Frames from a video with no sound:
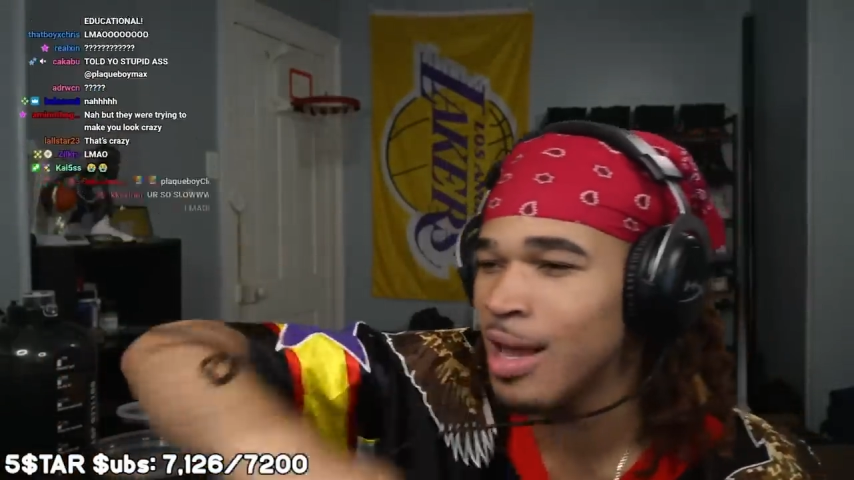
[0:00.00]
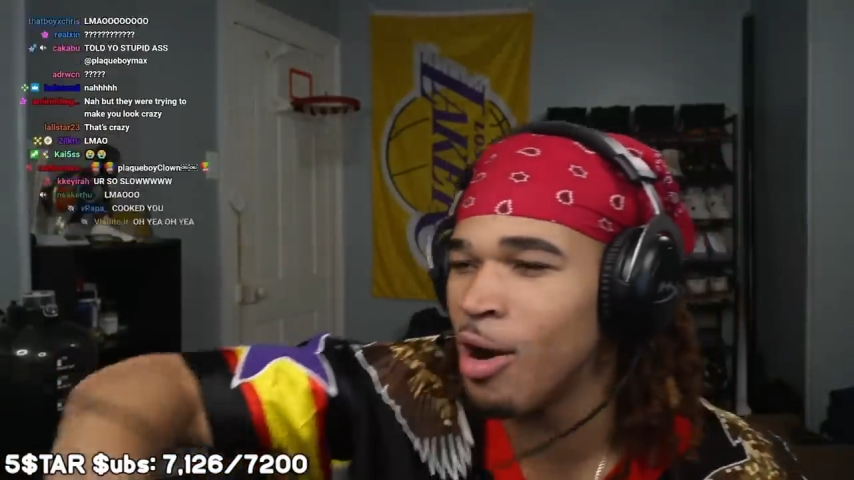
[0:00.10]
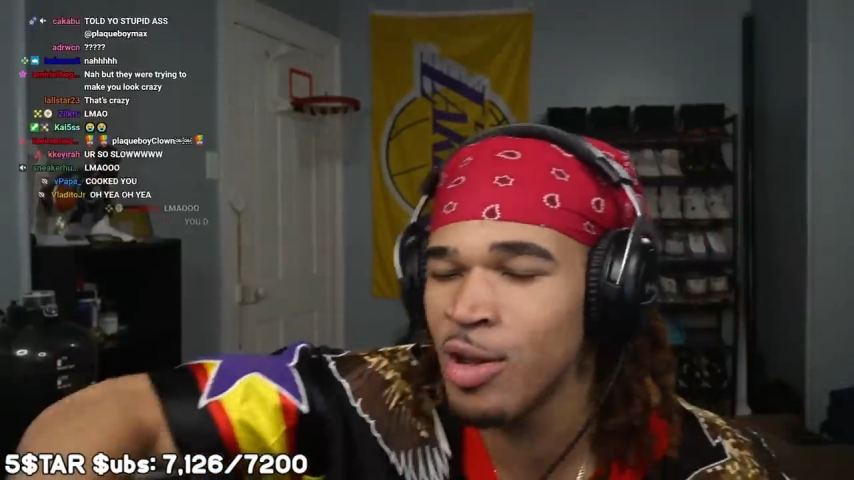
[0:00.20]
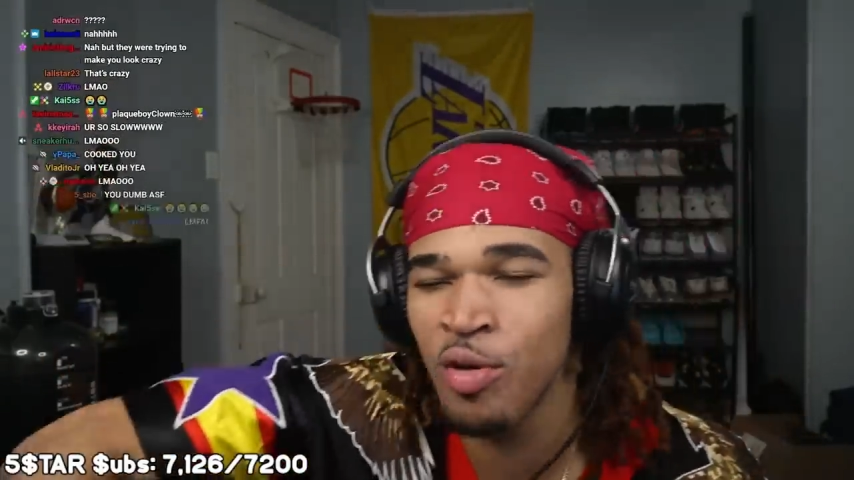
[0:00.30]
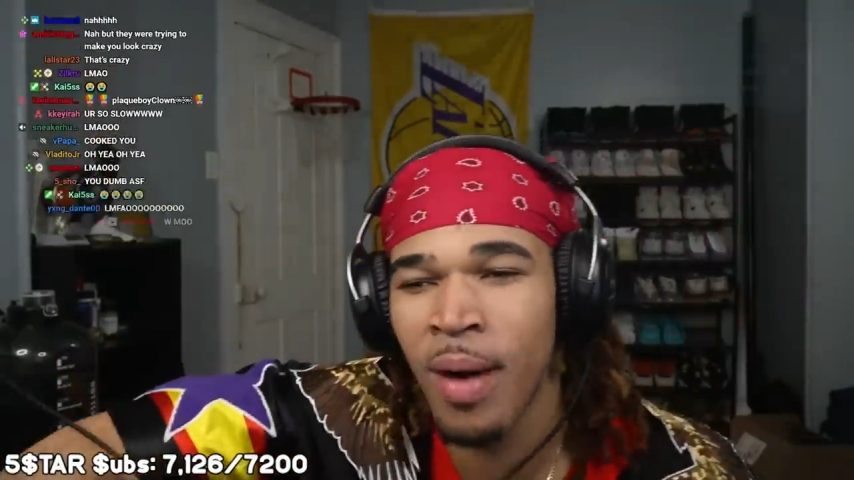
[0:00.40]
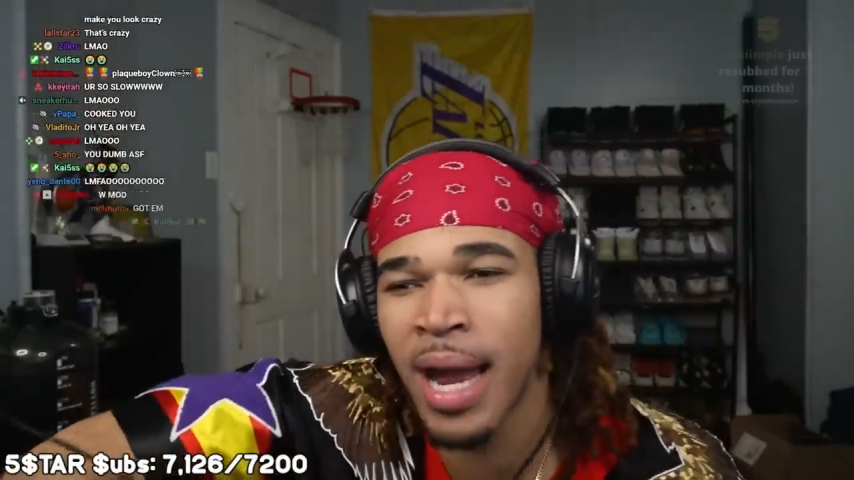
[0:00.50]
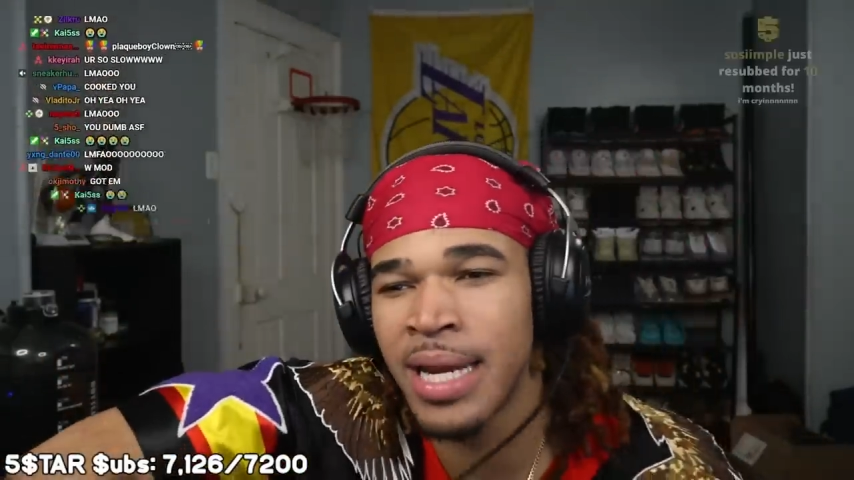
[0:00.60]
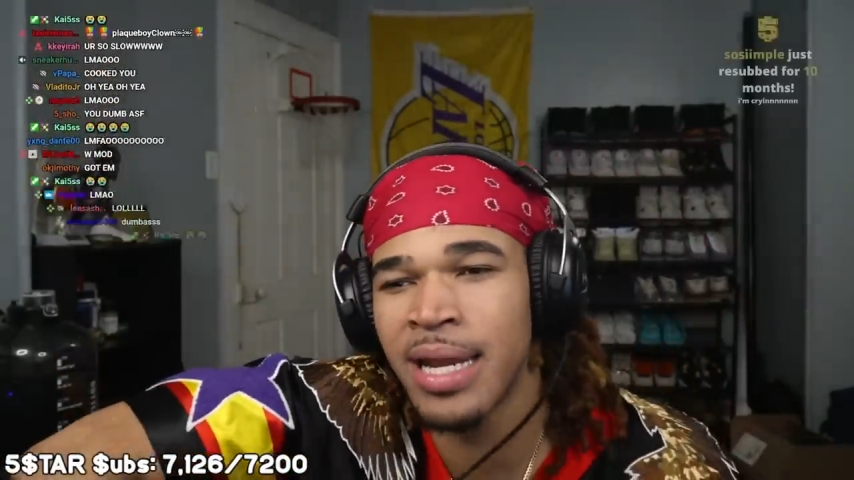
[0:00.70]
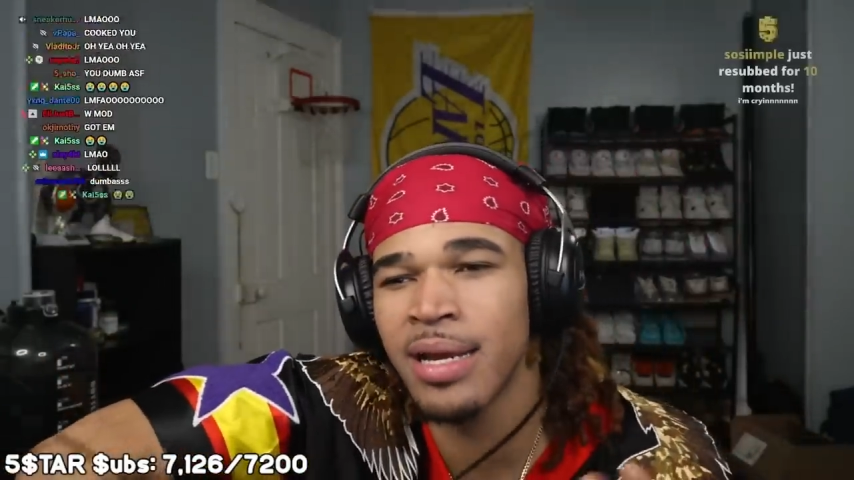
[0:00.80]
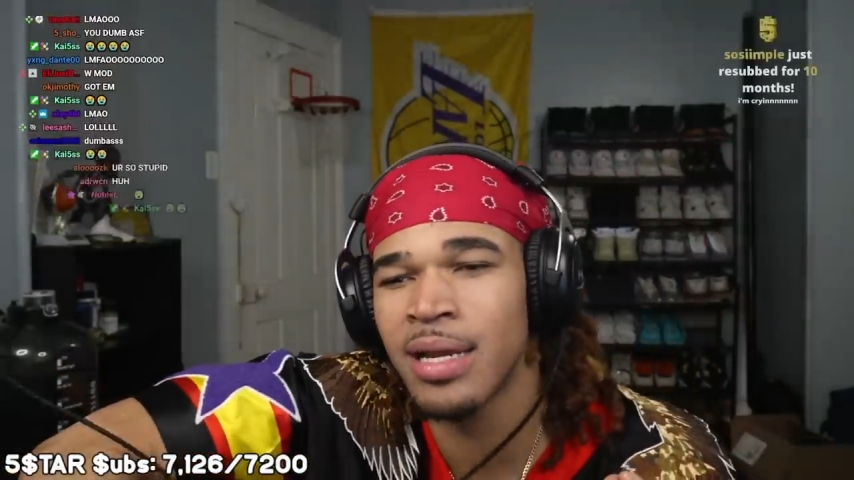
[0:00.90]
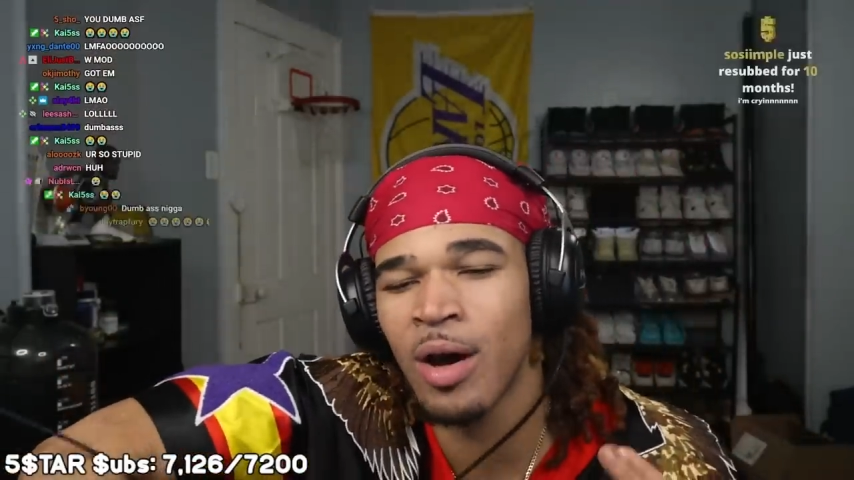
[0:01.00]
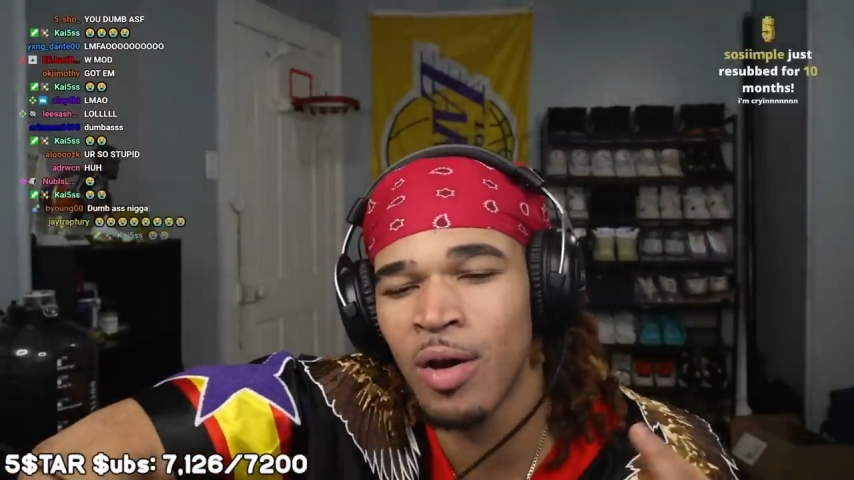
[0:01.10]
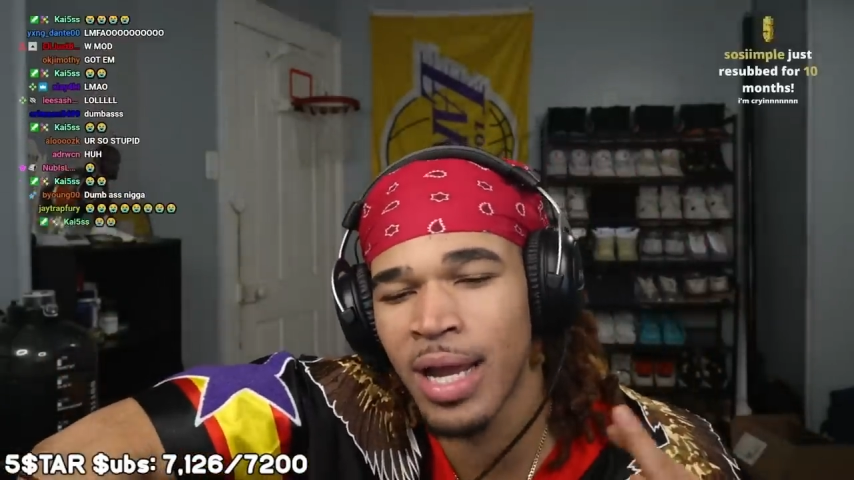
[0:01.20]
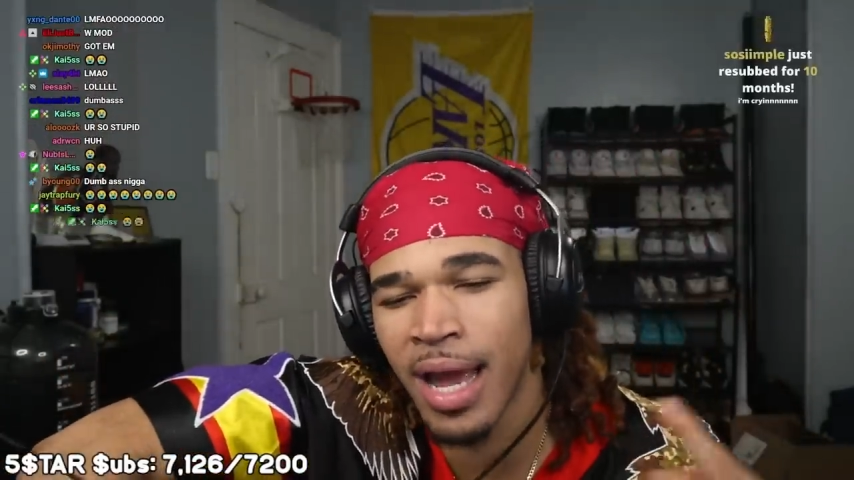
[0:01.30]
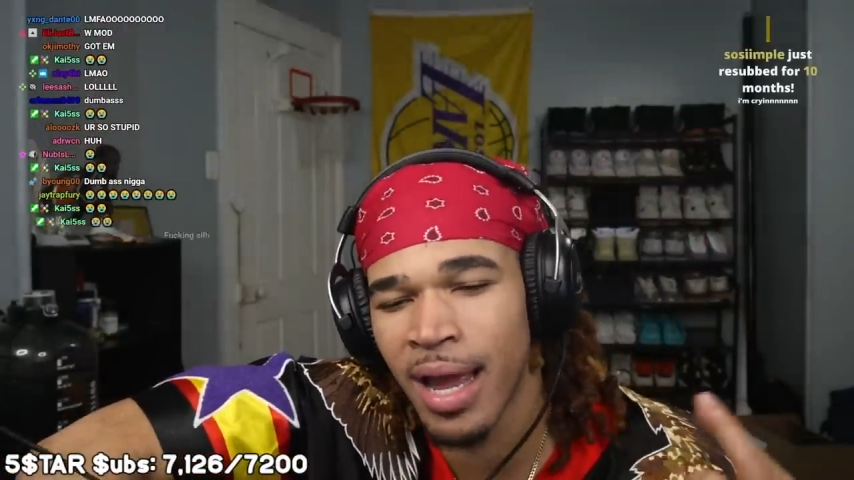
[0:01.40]
you my n- though,
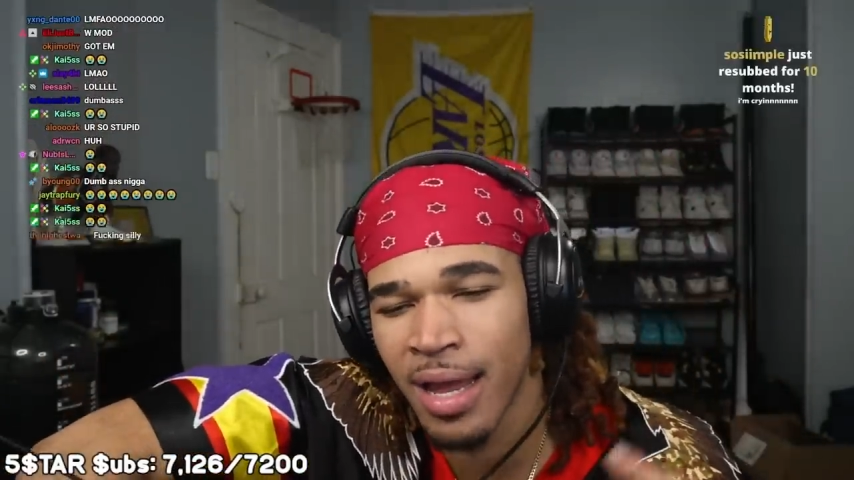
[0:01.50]
gang.